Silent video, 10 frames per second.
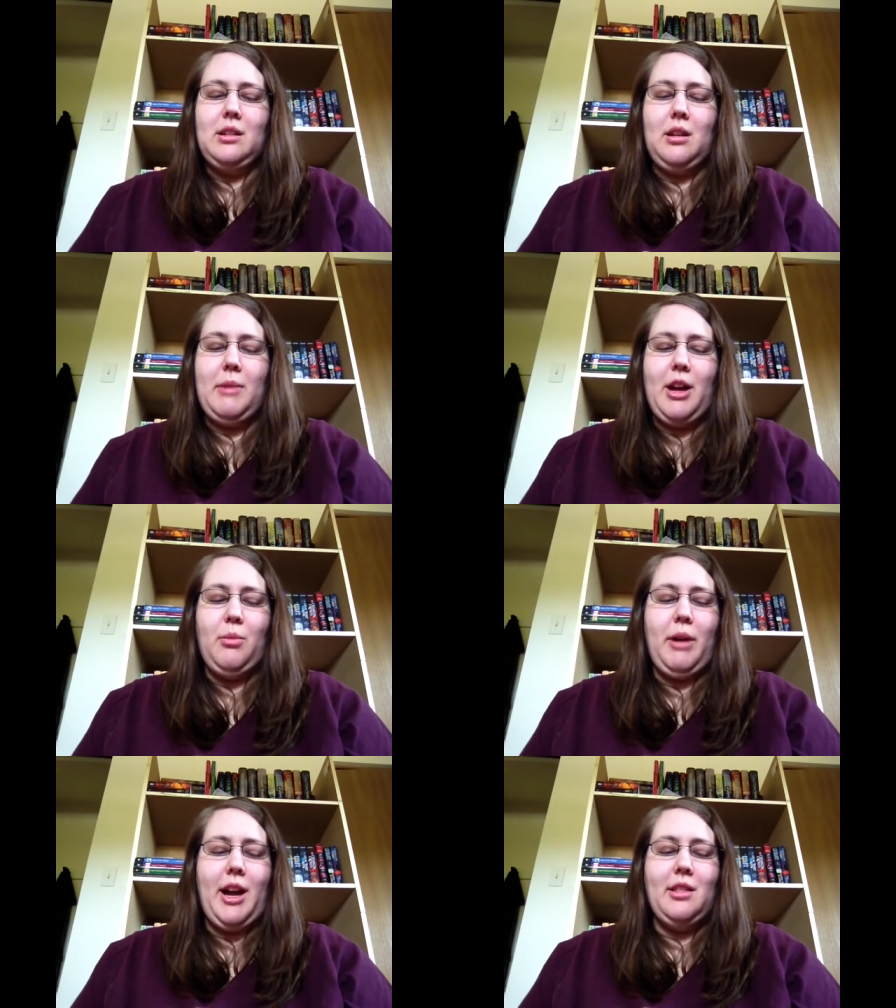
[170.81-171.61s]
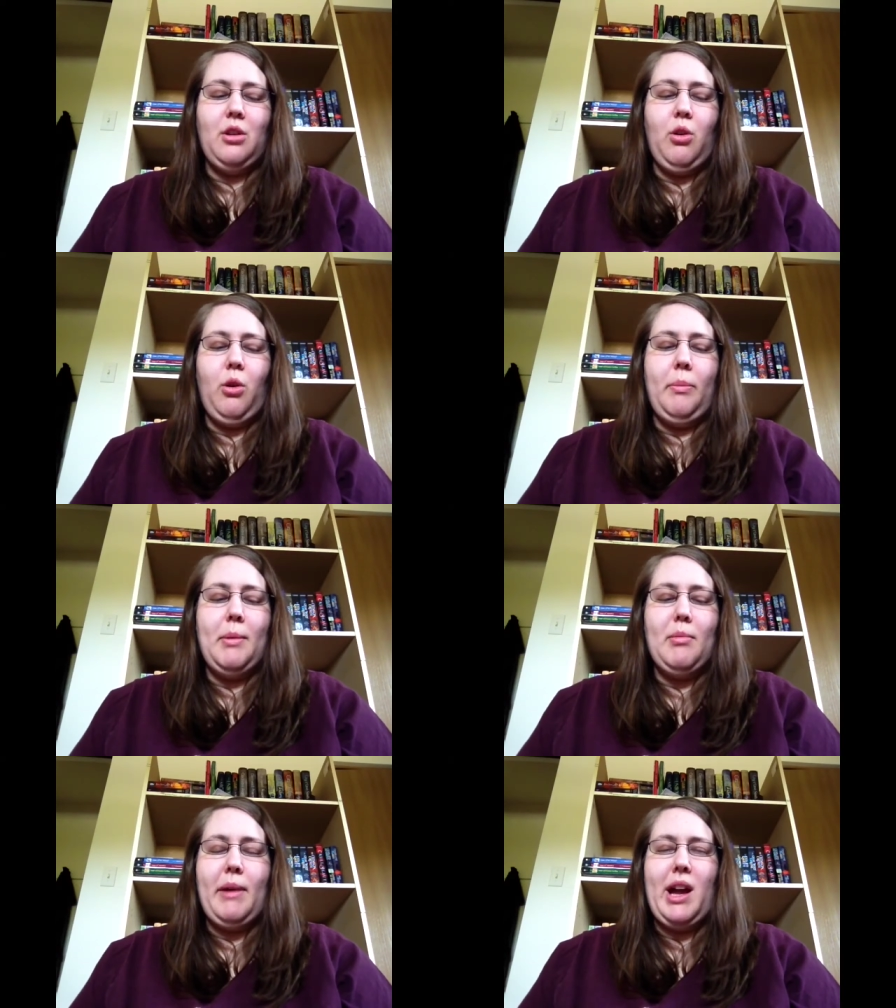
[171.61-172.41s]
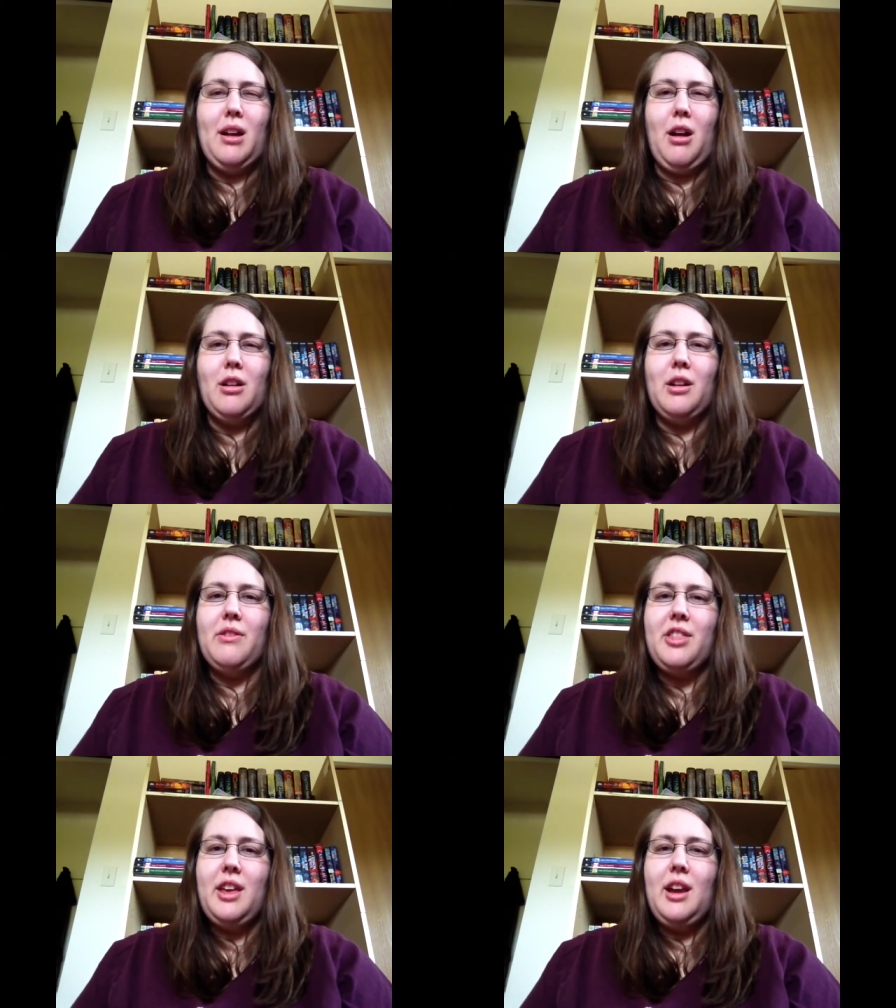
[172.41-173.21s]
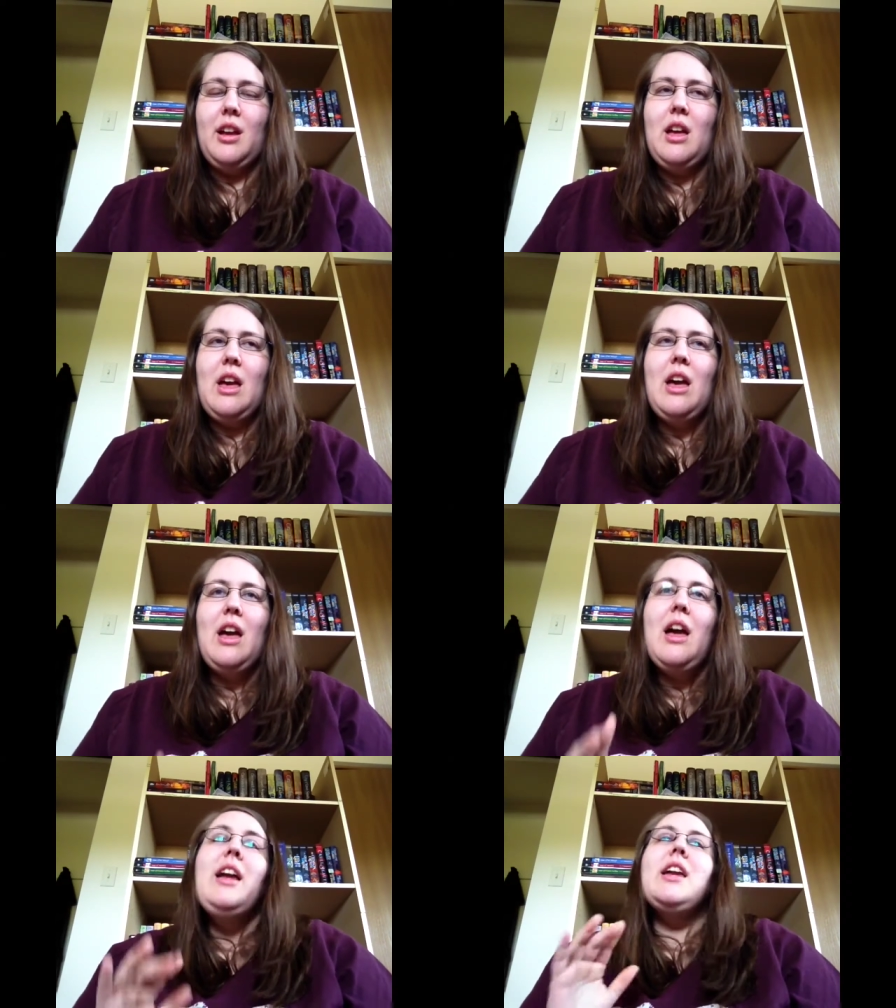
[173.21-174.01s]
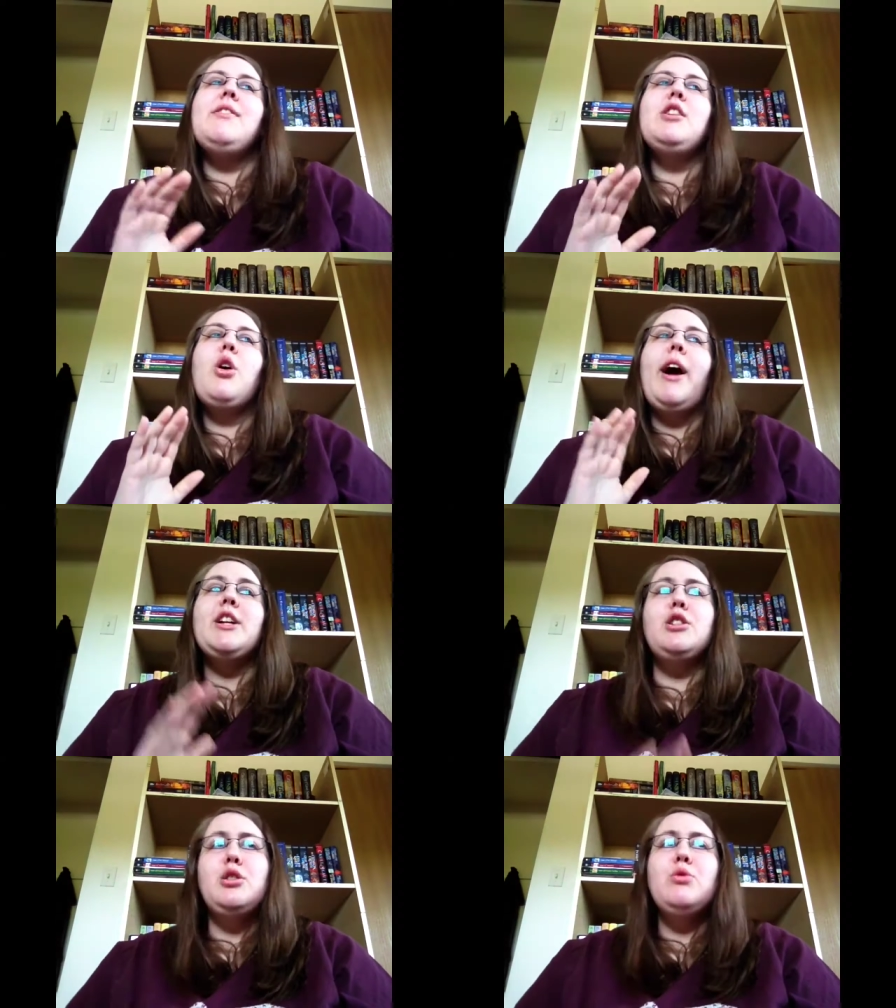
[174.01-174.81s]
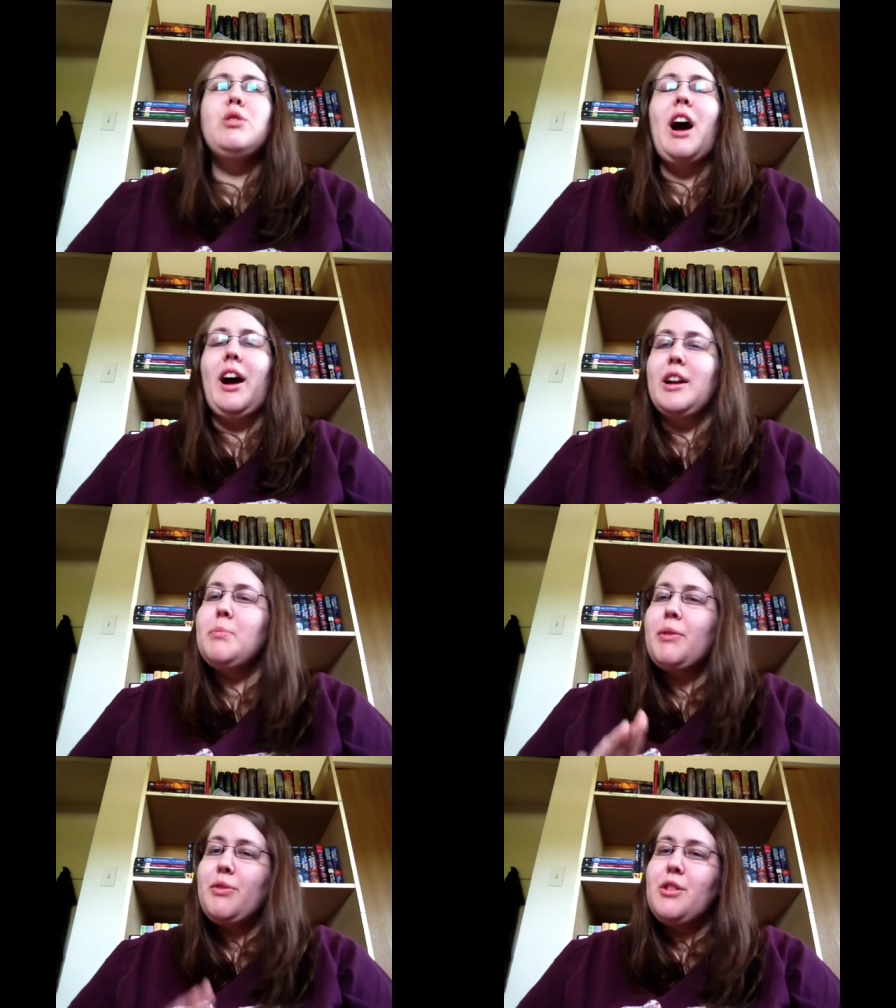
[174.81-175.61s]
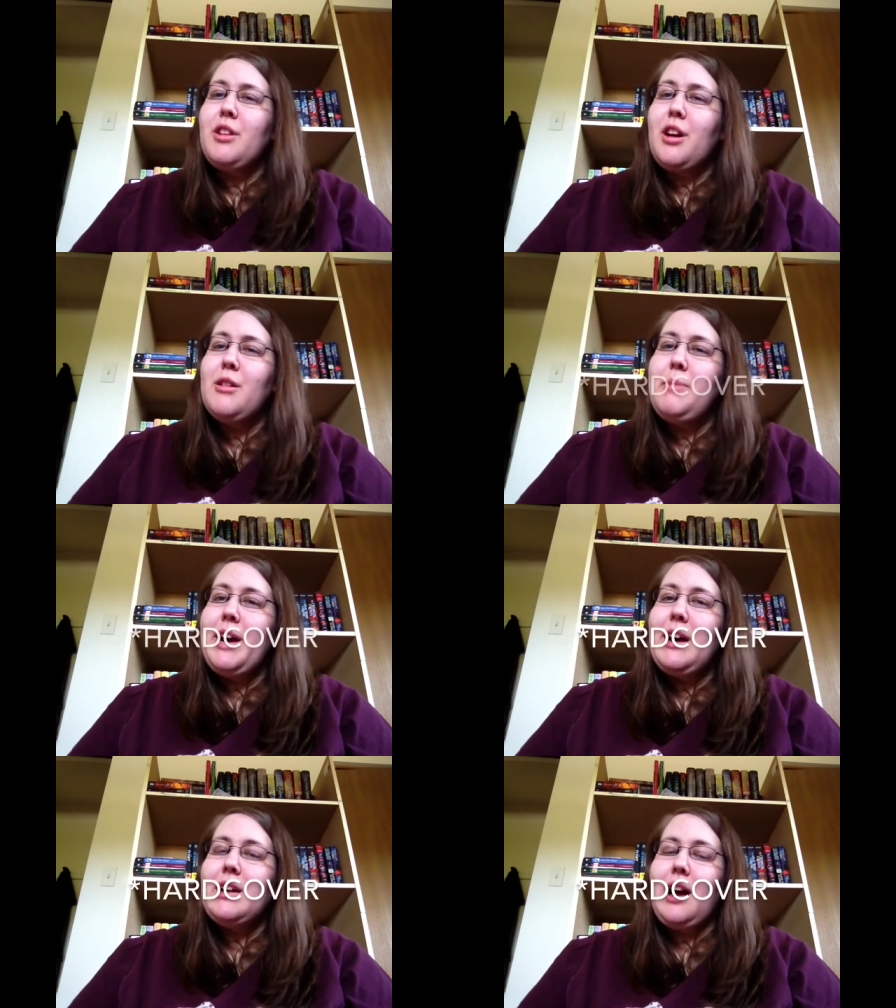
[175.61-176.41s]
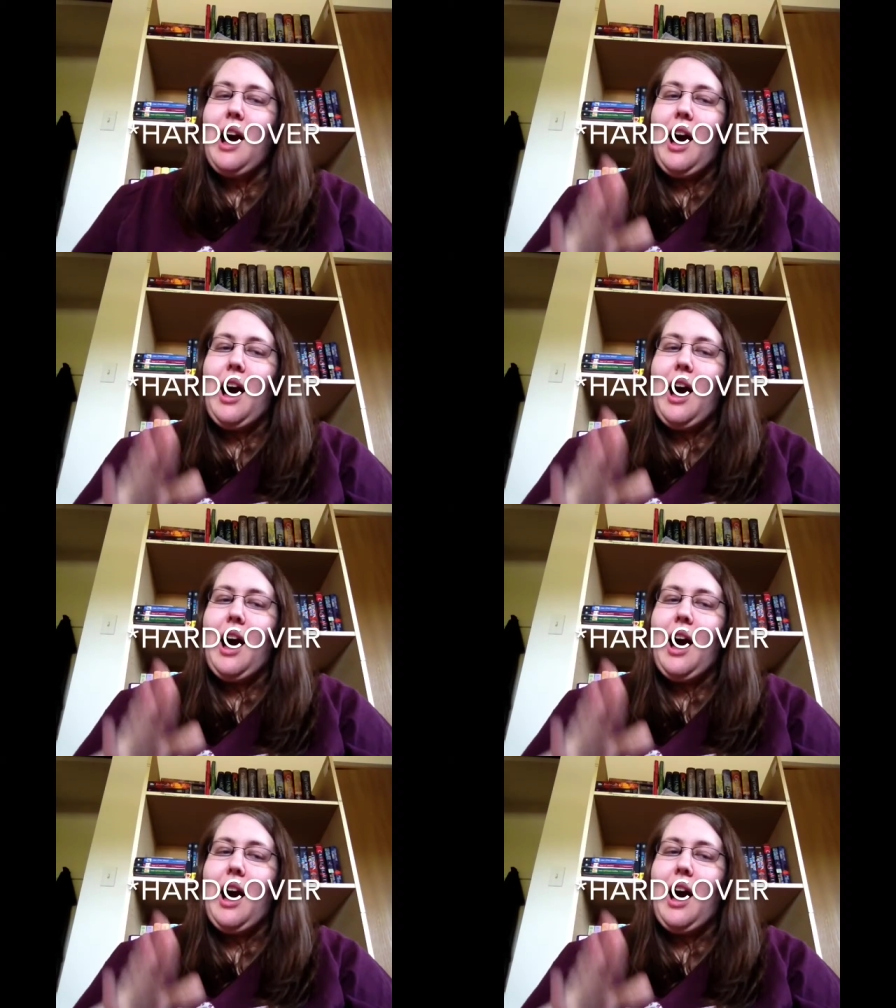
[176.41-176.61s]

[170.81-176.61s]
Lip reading: I don't mind the whole paperback hardcover thing, even though I do kind of prefer the hardback.